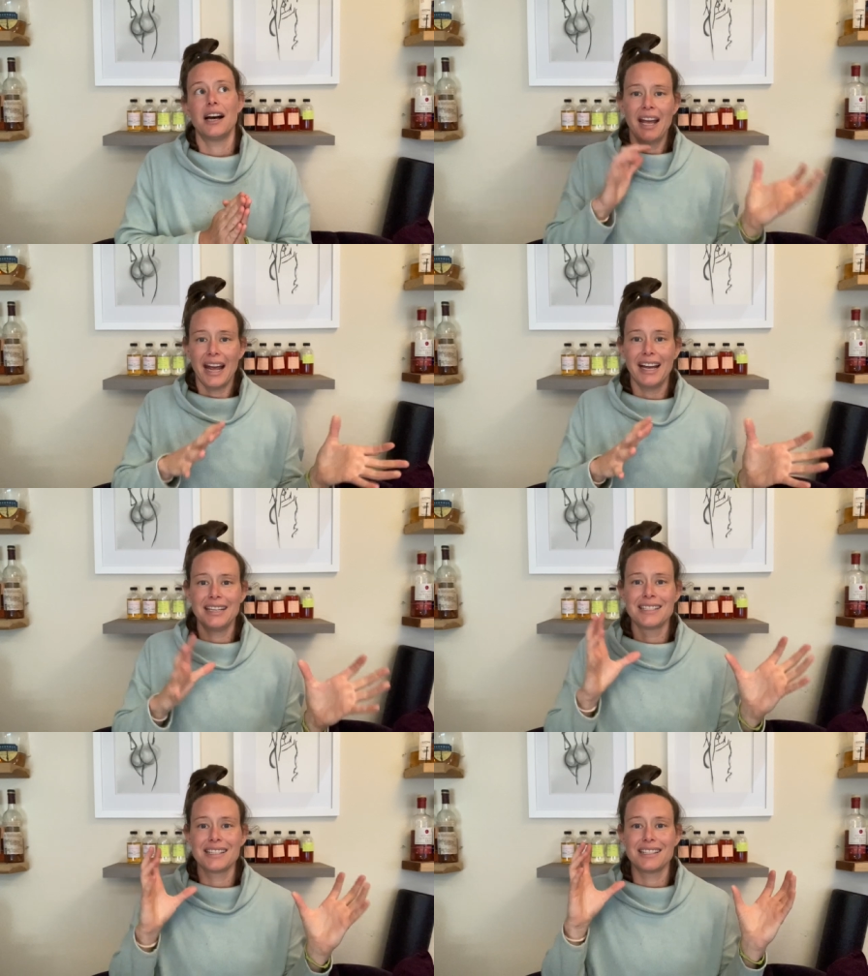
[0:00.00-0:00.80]

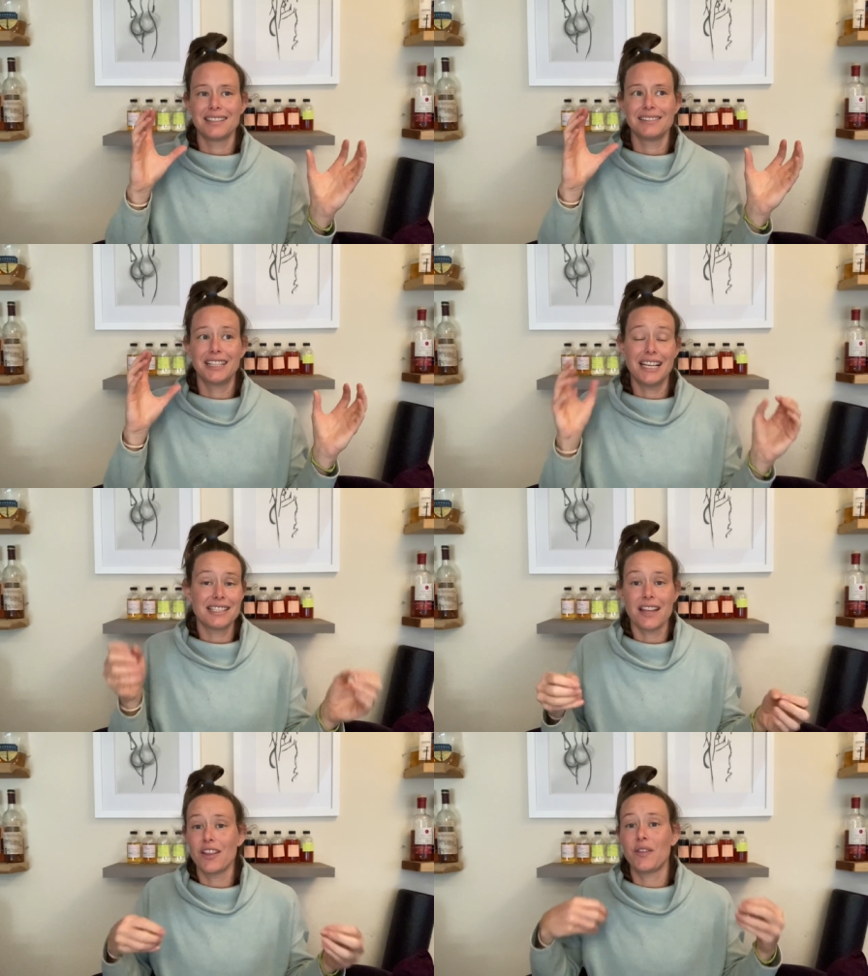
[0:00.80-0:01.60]
And he
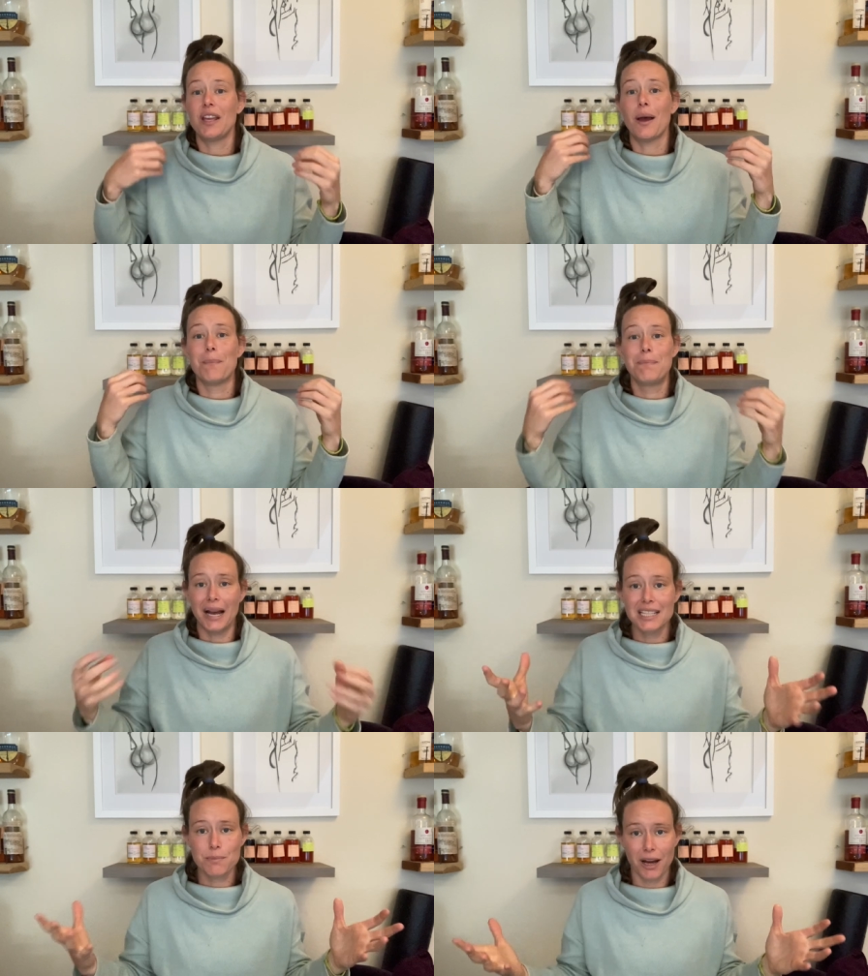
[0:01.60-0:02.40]
said that the
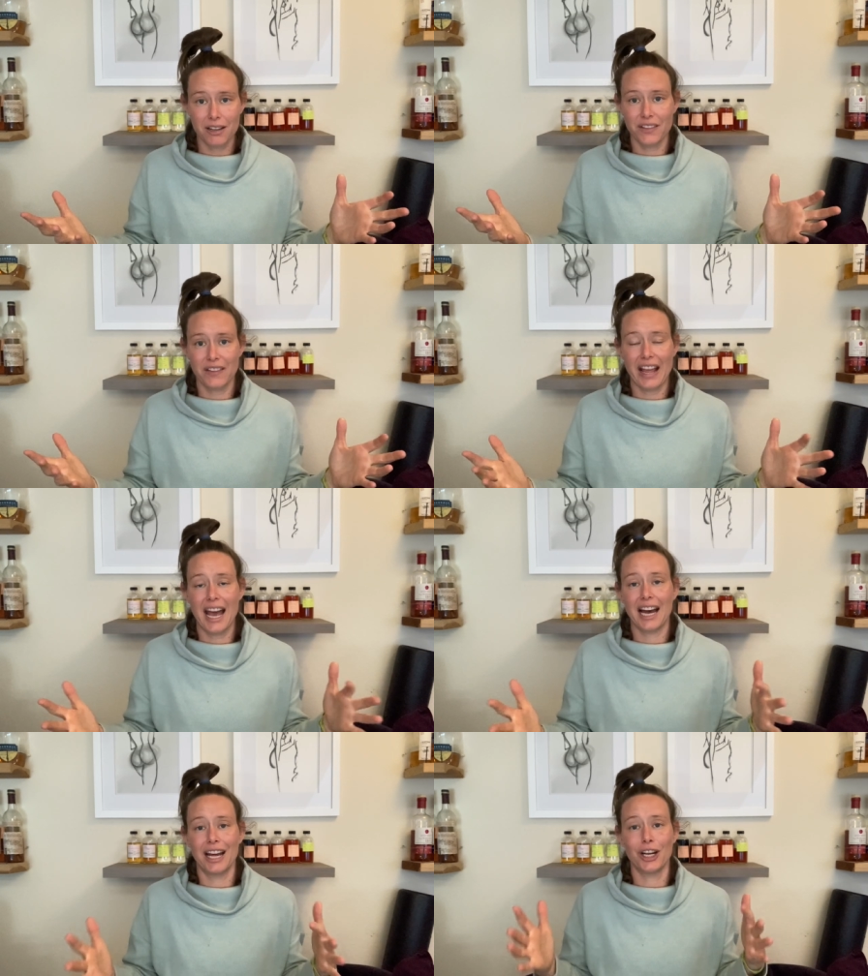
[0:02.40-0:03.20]
best bottle that they
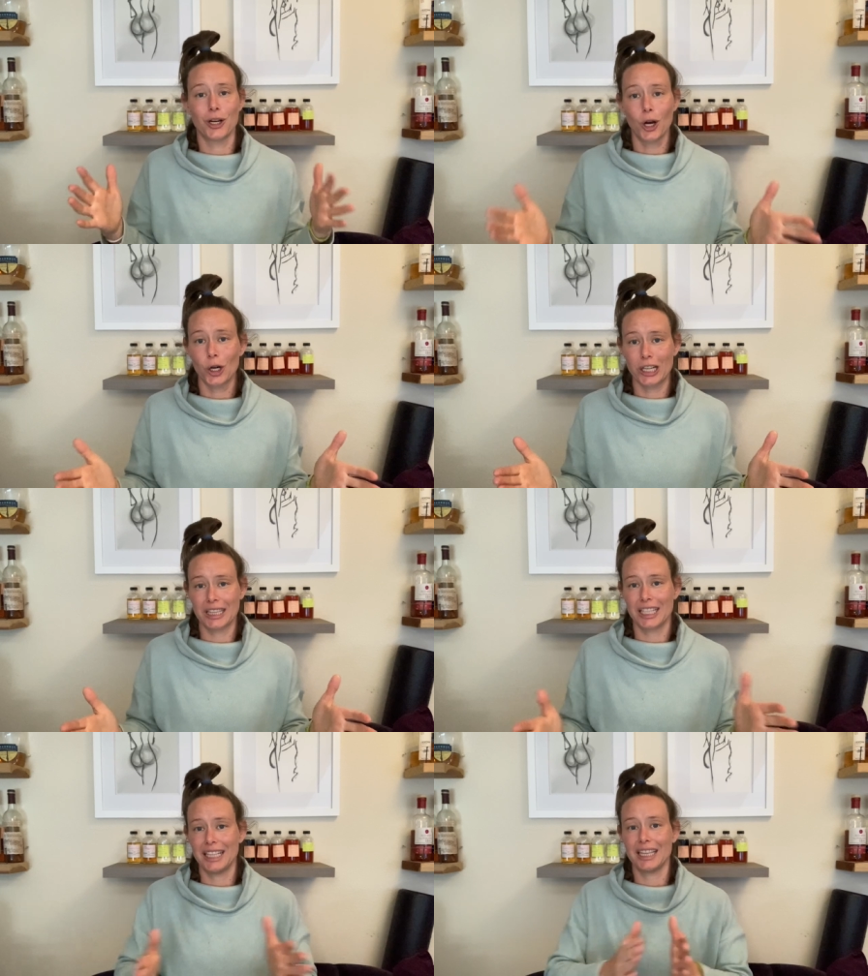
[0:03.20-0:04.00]
had
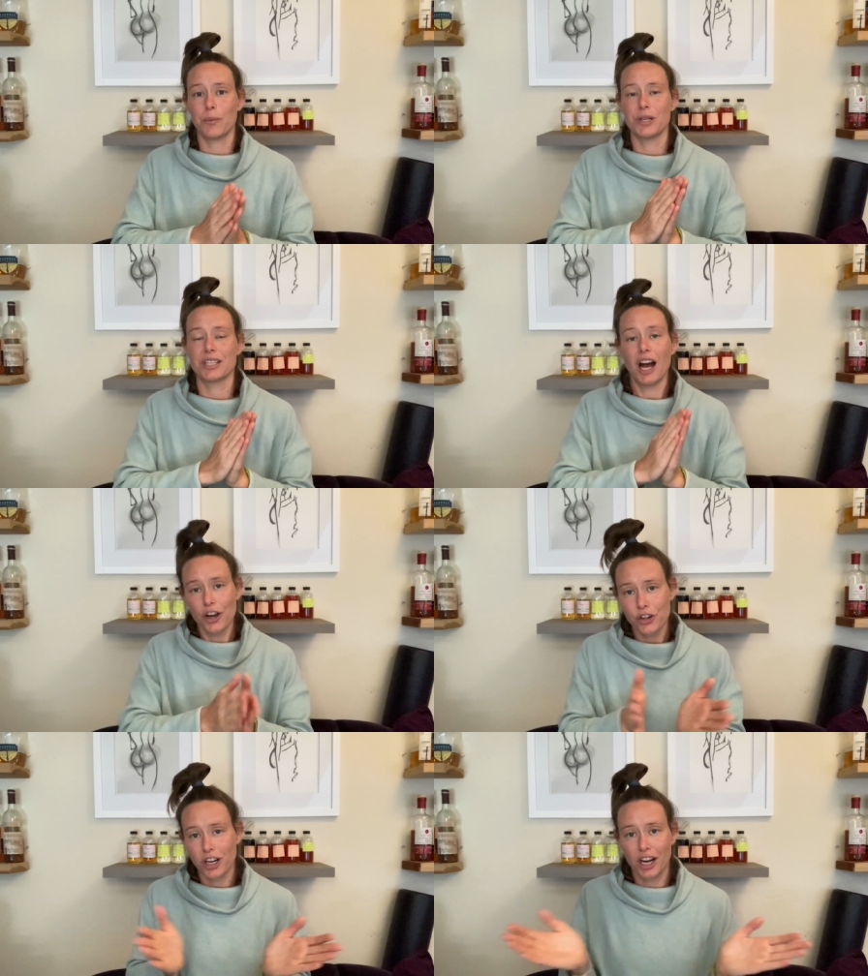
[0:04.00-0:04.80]
currently that was
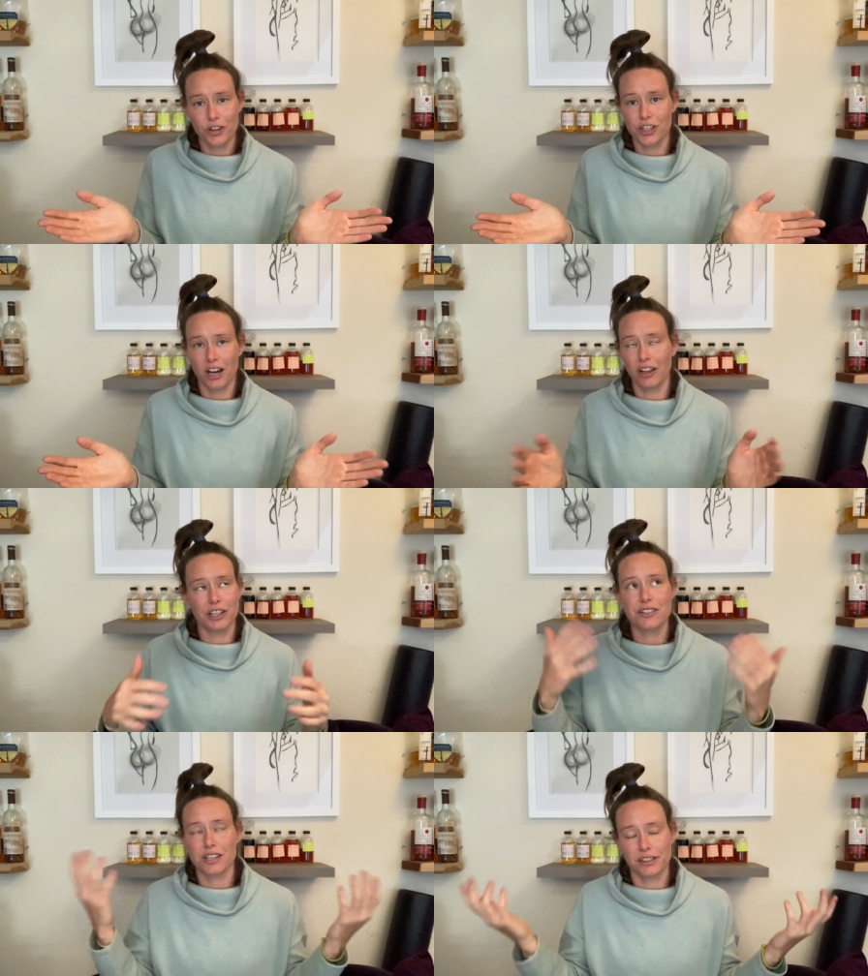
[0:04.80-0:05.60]
under
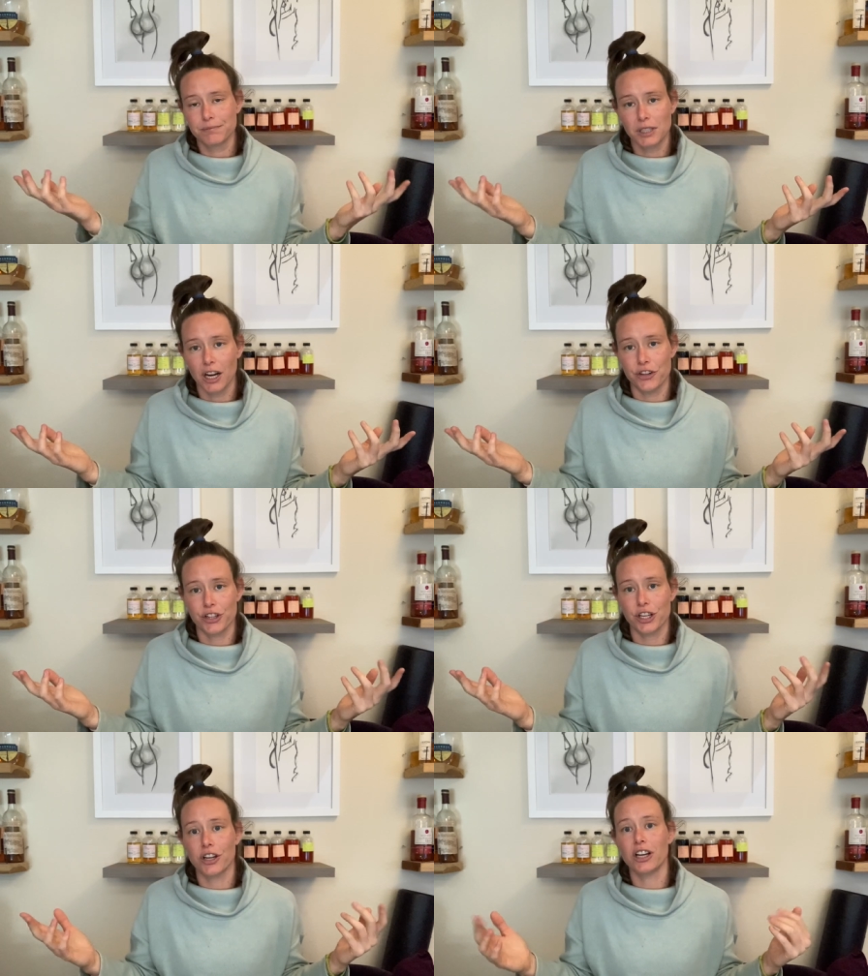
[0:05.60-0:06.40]
$100 or
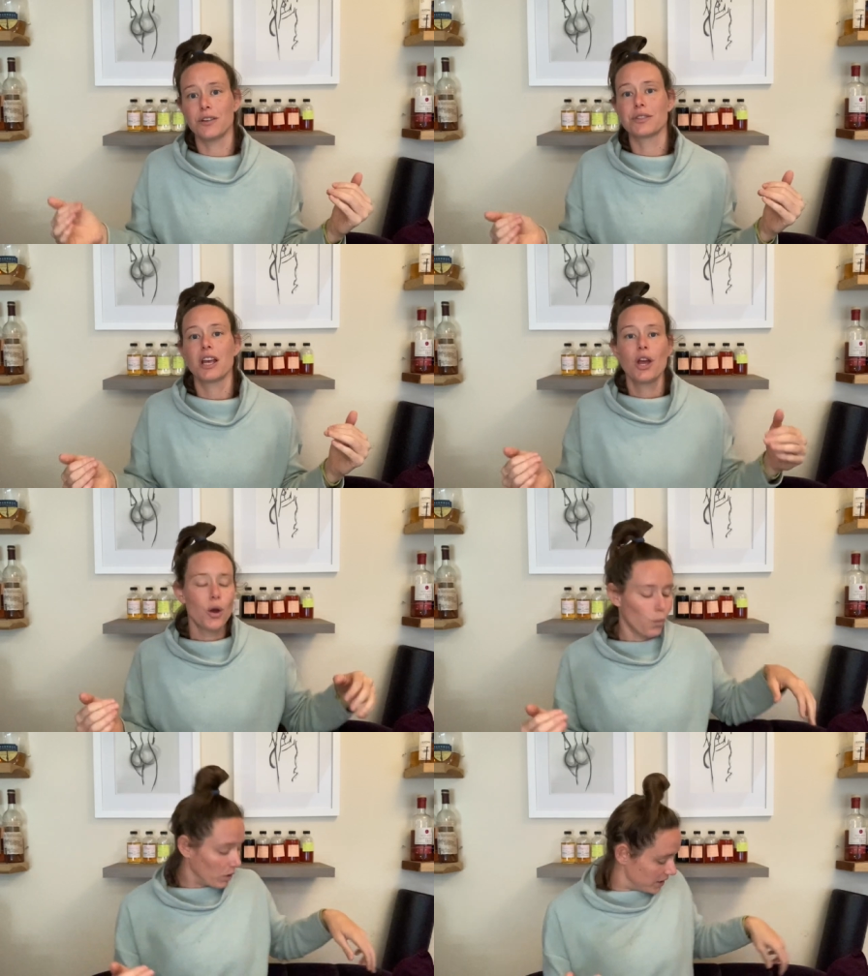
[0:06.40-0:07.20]
100 euros
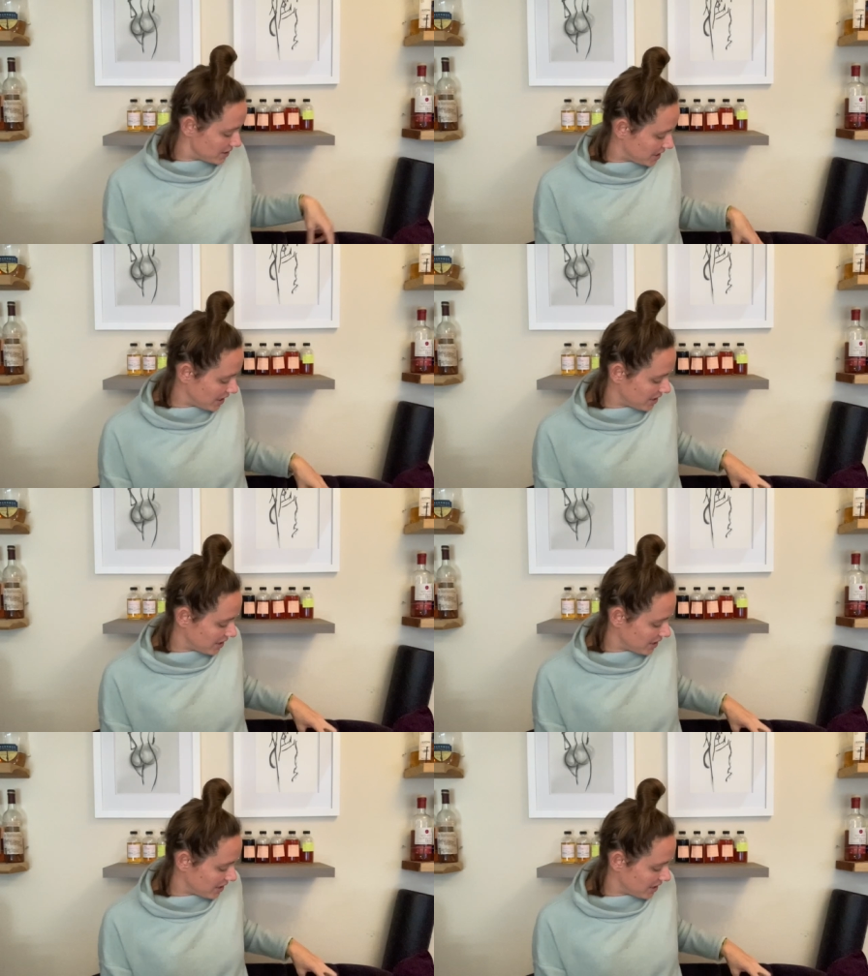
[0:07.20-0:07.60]
was